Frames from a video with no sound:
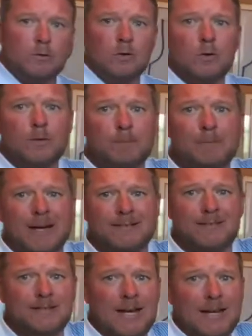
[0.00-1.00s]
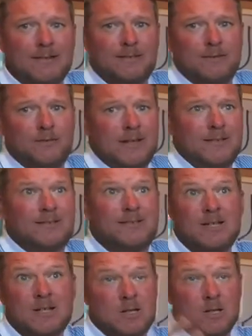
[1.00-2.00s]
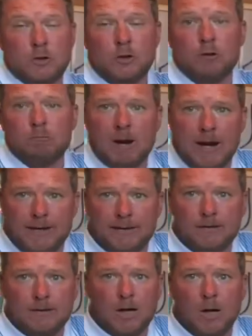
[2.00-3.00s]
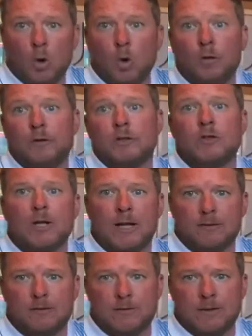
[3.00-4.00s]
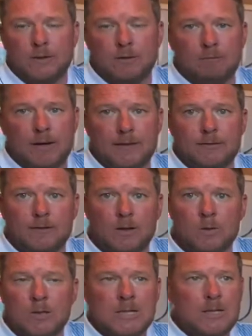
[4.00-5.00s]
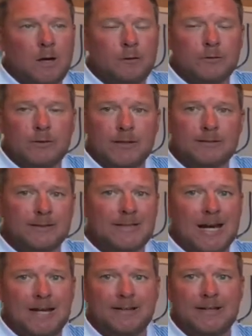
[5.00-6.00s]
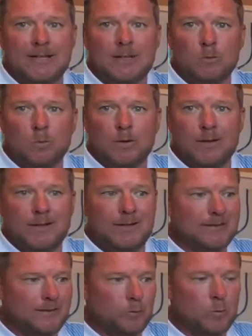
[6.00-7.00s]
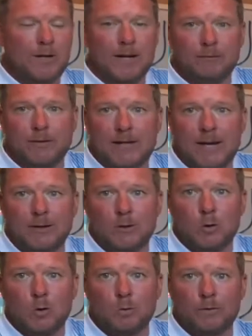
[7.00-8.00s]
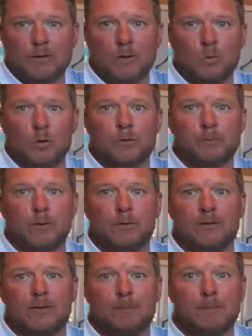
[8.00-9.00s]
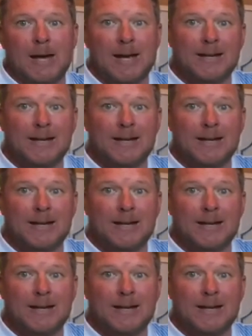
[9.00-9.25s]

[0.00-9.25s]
the bag today as if it's going to rain, or there's a chance of it going to rain. So obviously as a caddy, if we ever get caught with no waterproofs in the bag,